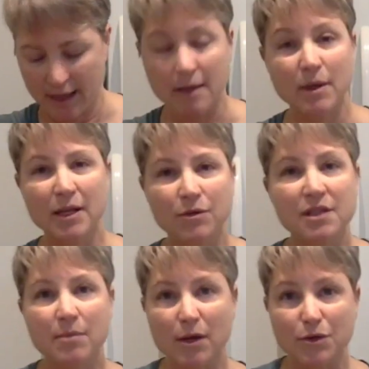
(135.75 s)
It
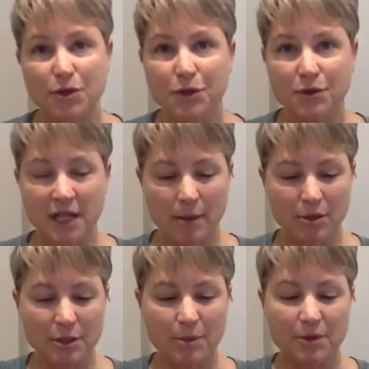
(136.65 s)
equals about 2
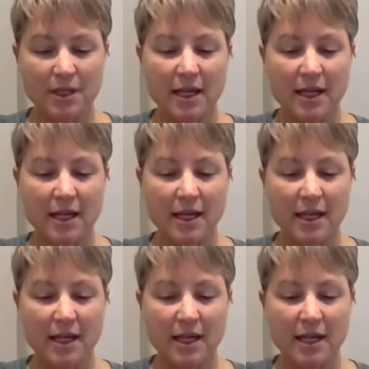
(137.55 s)
tablespoons,